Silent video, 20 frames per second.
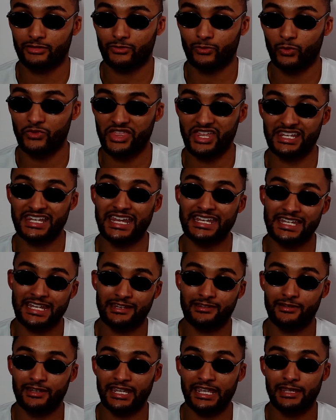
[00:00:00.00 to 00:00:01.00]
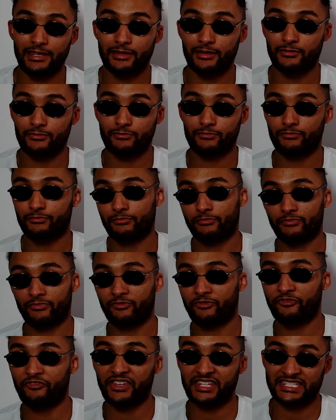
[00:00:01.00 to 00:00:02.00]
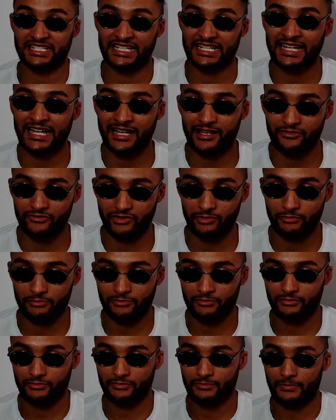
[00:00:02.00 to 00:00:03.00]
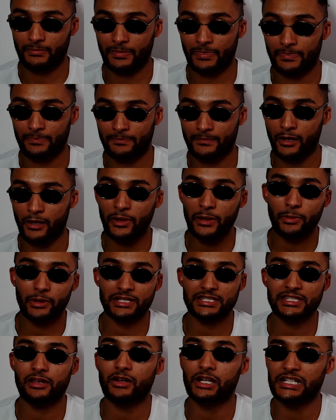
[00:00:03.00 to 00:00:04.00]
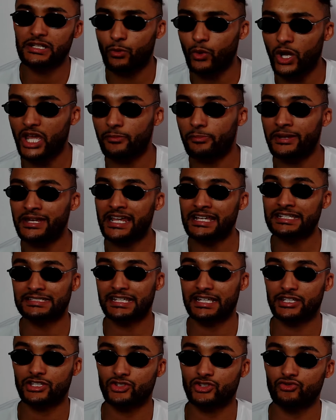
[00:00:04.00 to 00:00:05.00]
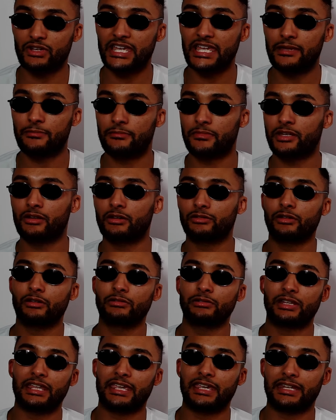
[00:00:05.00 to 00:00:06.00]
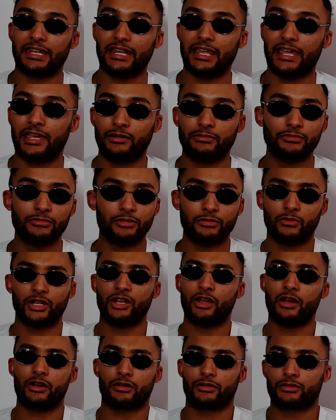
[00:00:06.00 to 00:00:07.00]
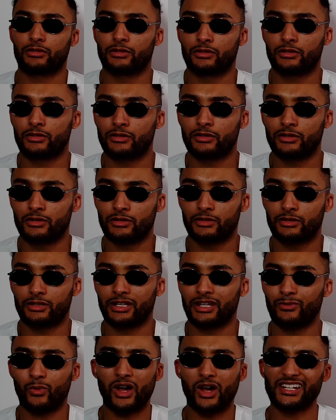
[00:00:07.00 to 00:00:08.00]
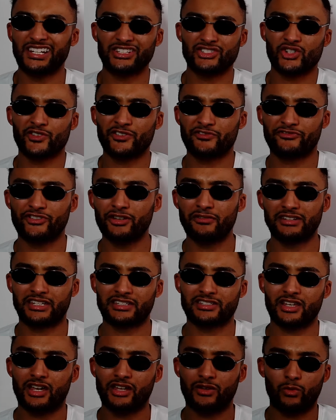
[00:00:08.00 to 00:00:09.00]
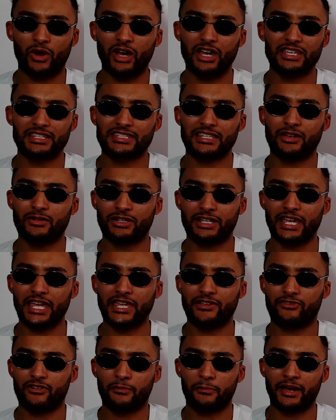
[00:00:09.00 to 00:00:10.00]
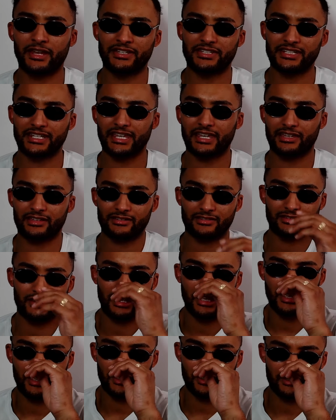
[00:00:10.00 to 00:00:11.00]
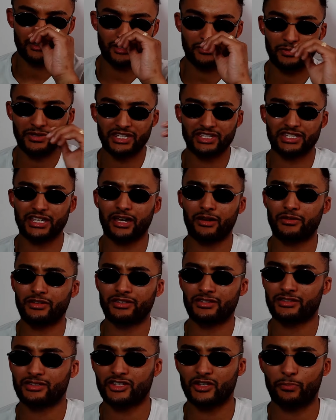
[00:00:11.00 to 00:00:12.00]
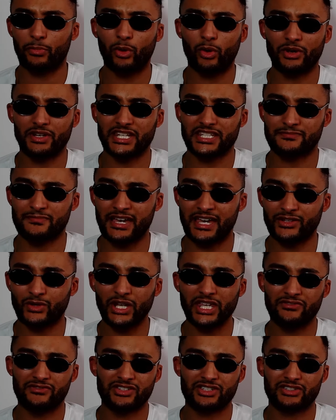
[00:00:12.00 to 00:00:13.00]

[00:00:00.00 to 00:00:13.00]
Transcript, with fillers: With the lead fizzling out of him. Now people can say, oh, why be that as extreme, you know, don't take it there. Why not? Yeah, why did John Fury decide why is it okay for a man to get to be shouting supporting his man? Not even